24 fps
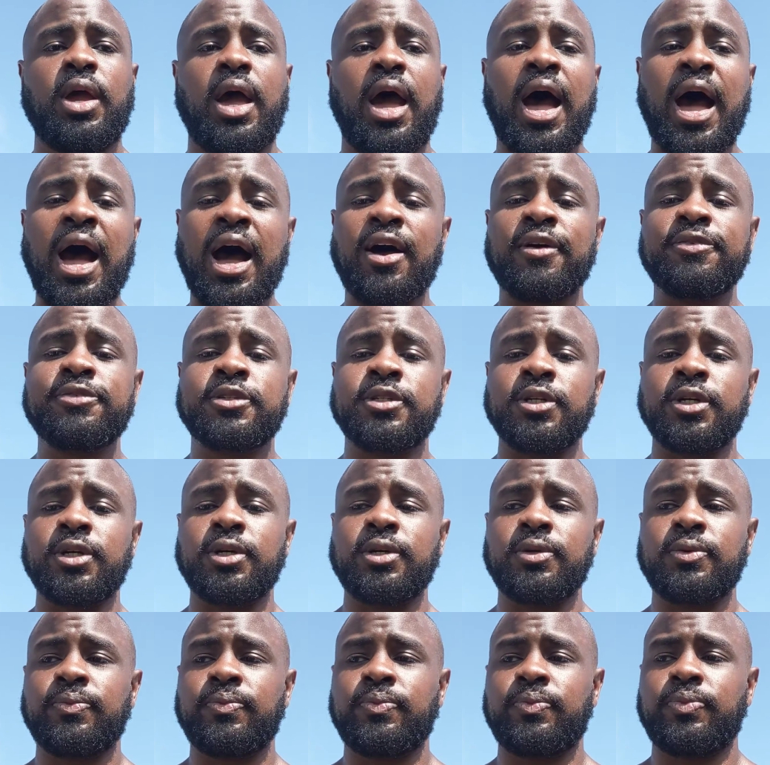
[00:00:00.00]
after
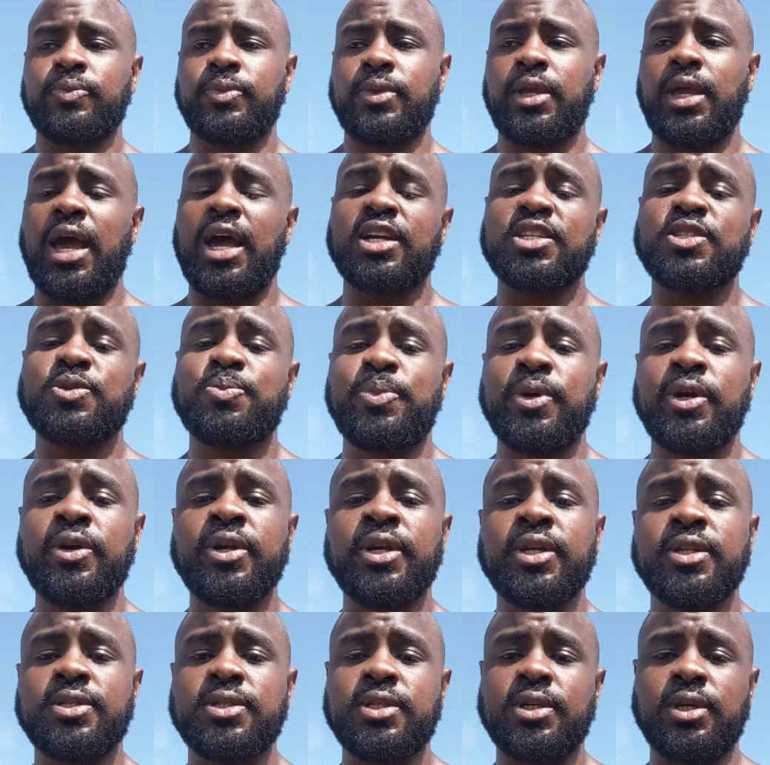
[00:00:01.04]

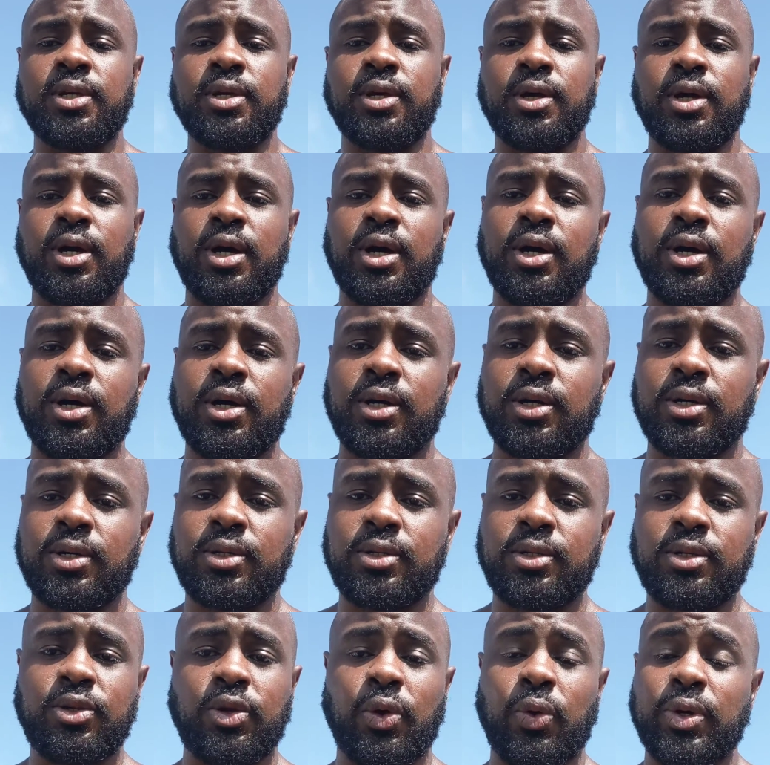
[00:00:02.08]
experiencing,
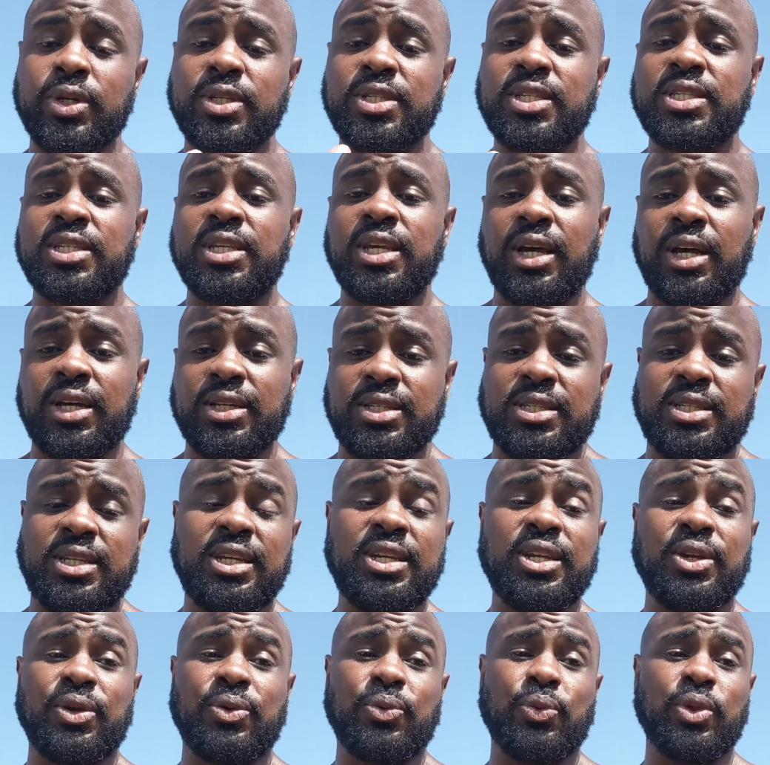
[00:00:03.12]
a
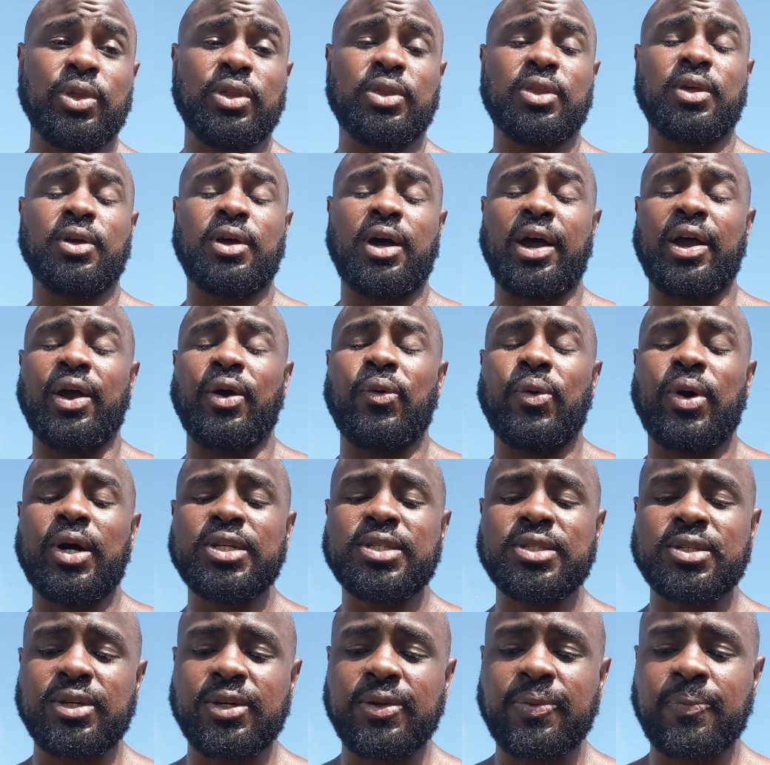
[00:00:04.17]
sitting with
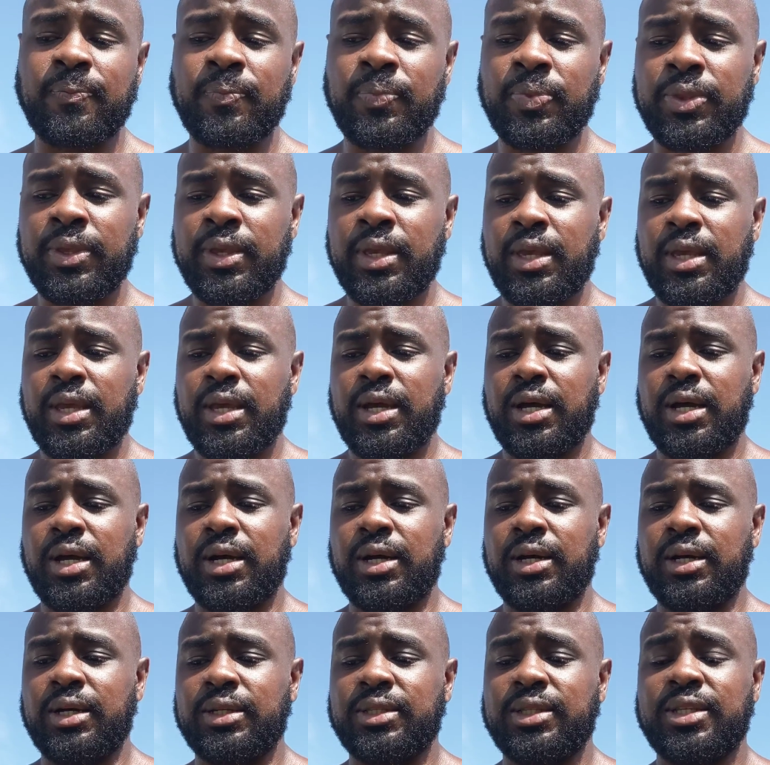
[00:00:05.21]
ayahuasca.
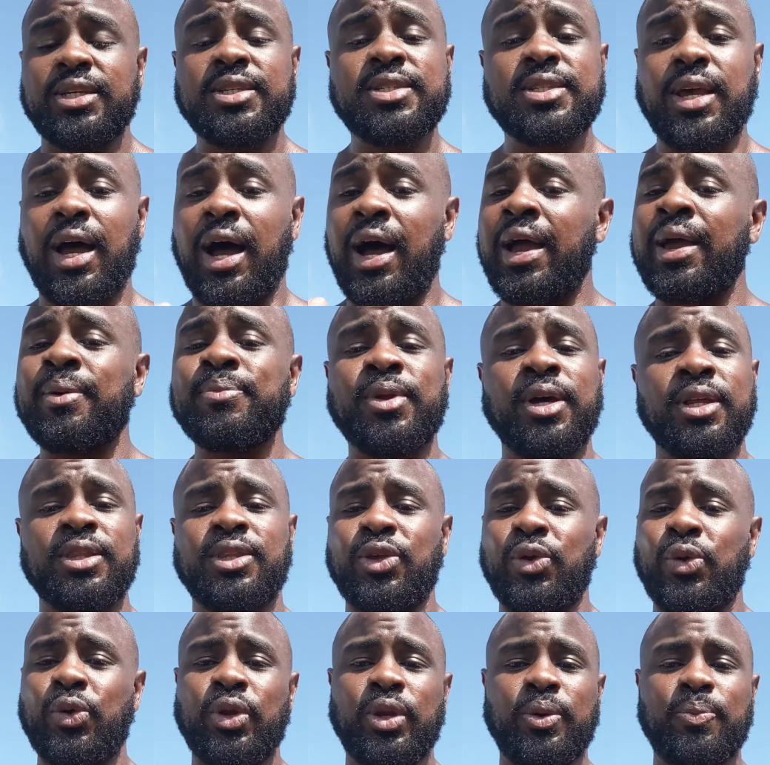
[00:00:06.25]
I am not
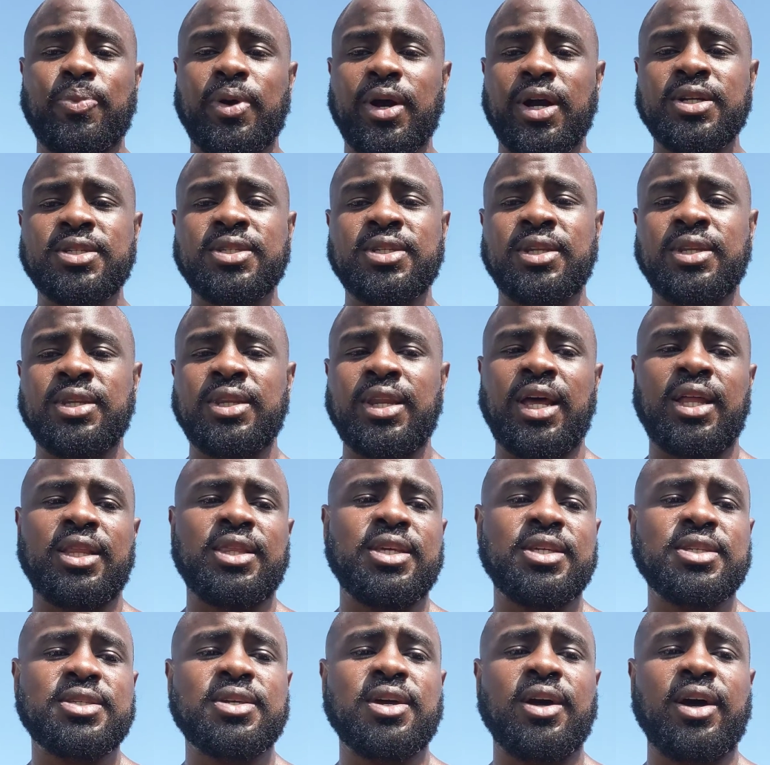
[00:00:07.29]
the only person that
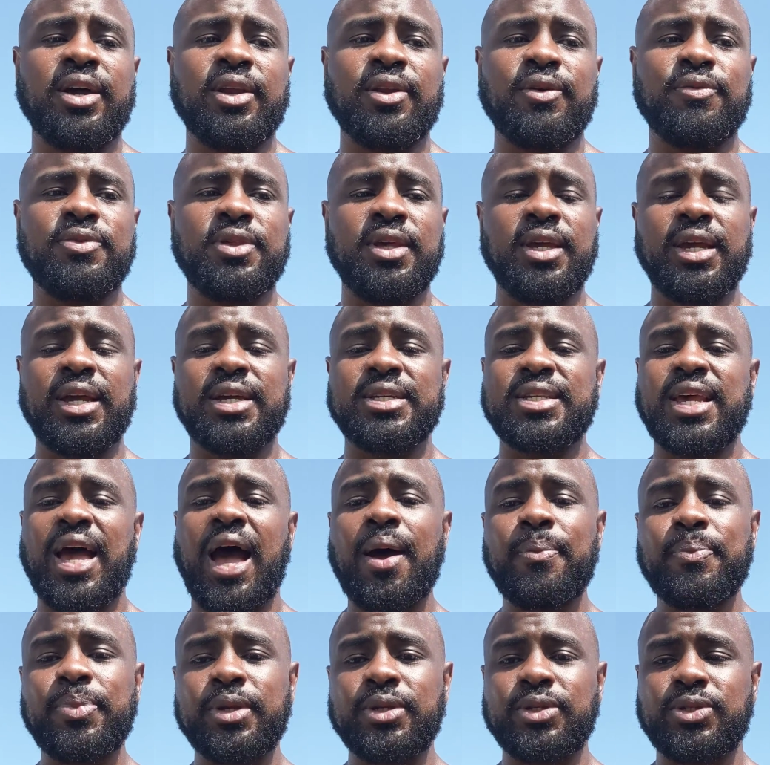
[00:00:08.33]
this kind of thing has
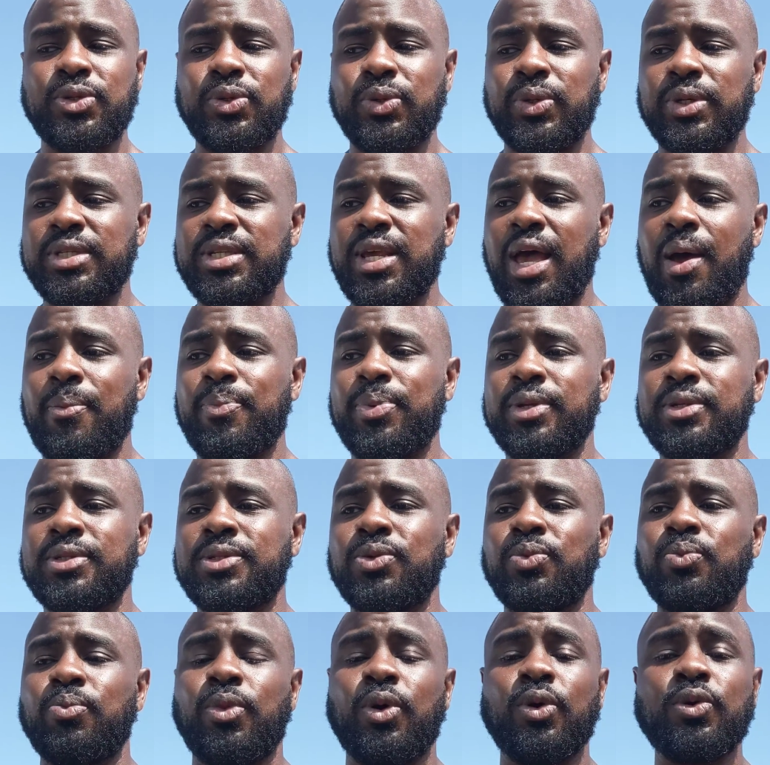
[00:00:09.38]
happened to. It's happened to
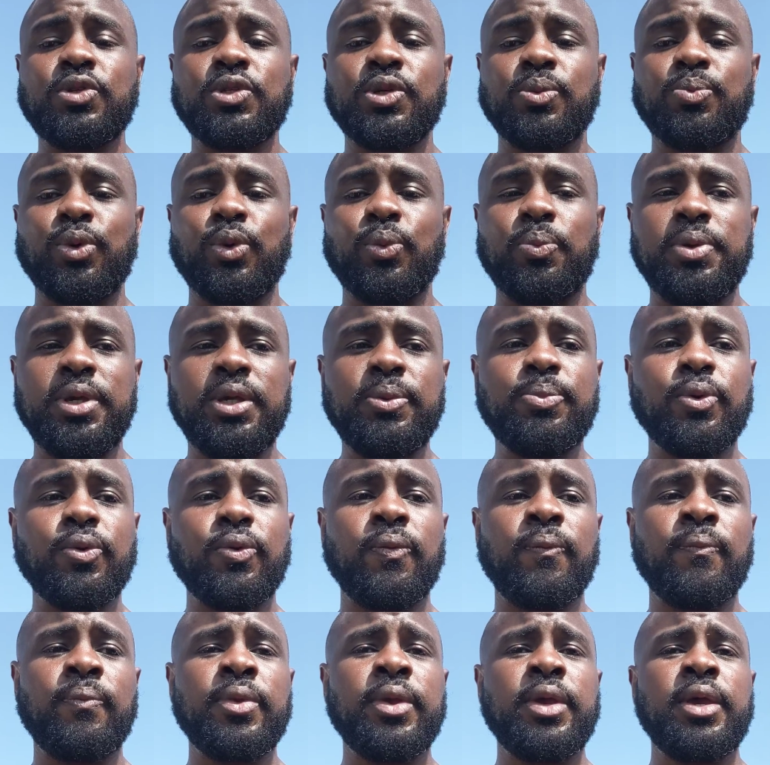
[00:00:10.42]
multiple people,
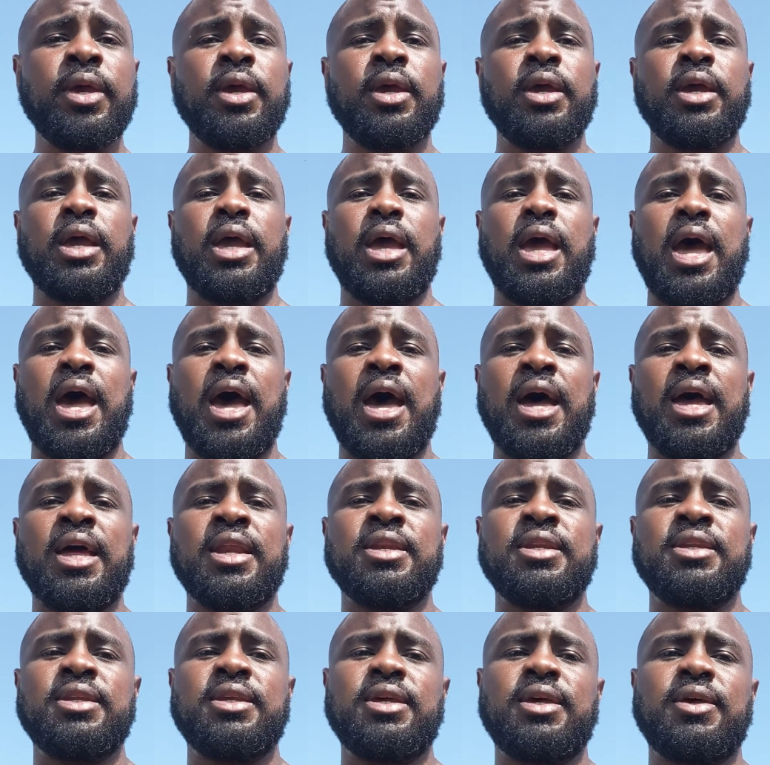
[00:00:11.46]

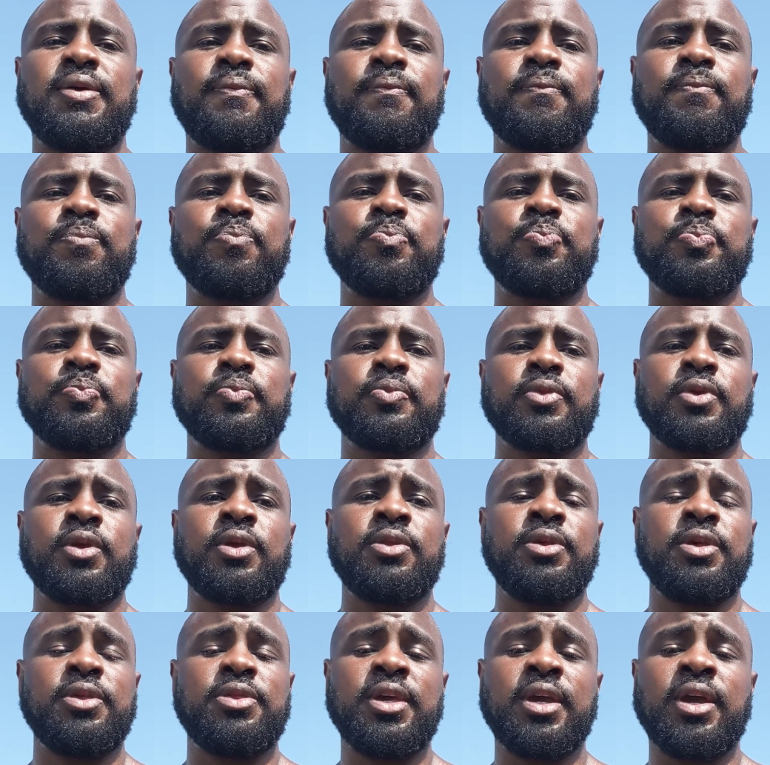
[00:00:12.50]
and
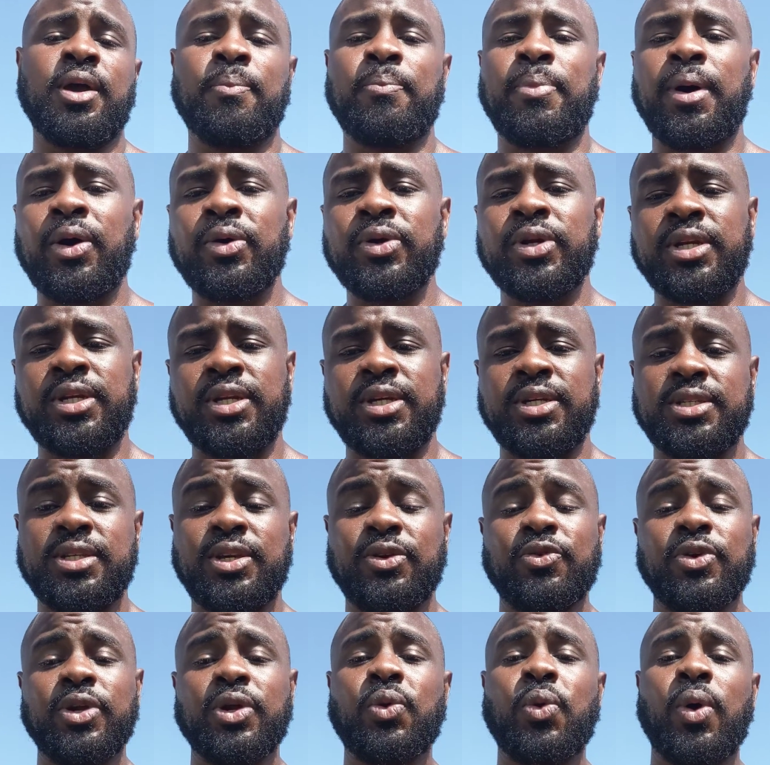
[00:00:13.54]
the thing about it is it
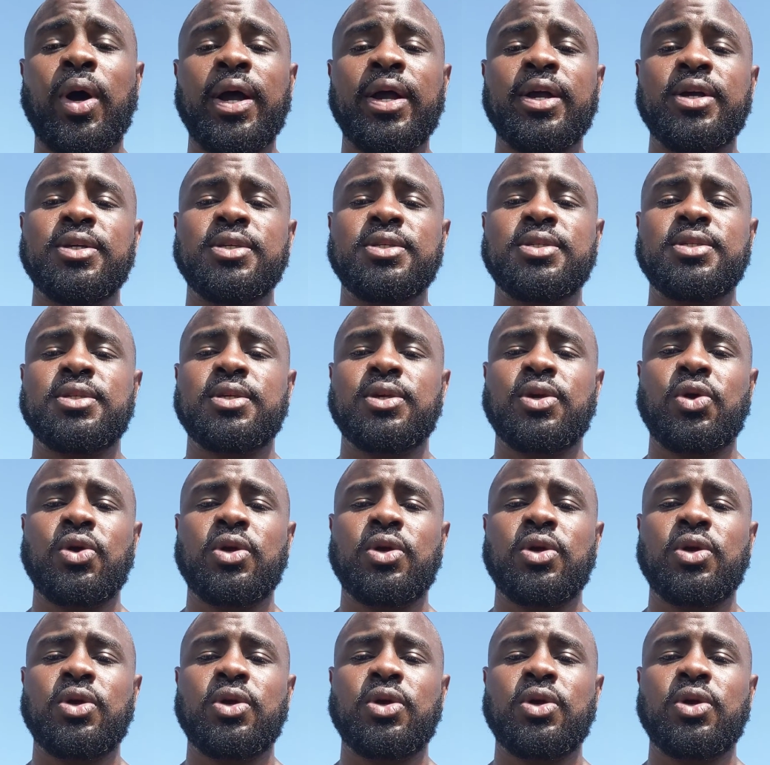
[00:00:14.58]
requires